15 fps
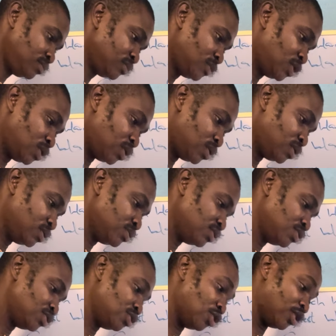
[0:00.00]
So
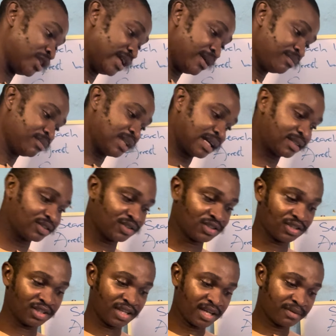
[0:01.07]
your name, that is the
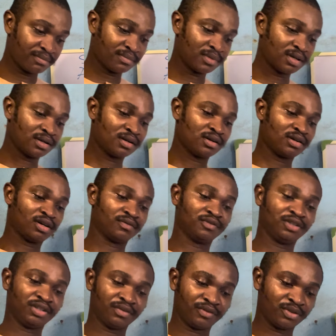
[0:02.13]
name of the
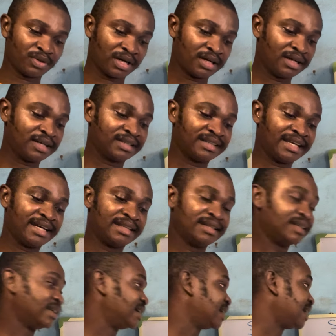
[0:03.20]
individual.
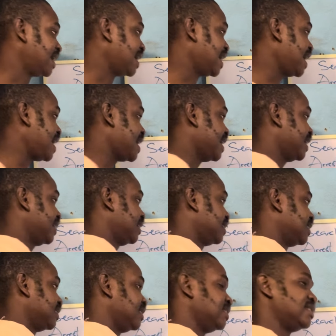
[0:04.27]
Then I
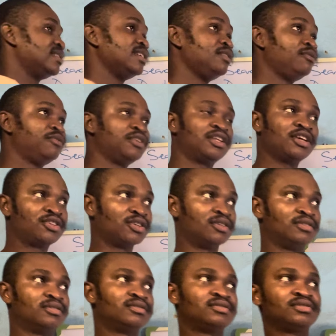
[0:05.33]
is
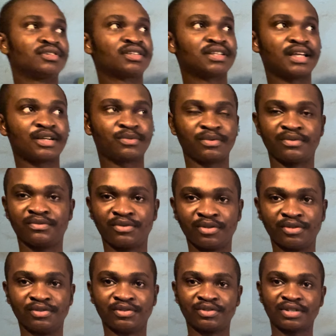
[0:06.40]
invitation, just like we've
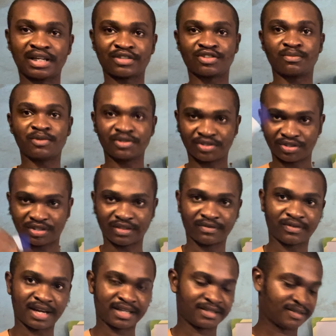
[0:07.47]
known that summons is
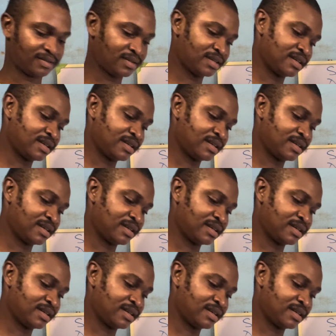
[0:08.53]
invited.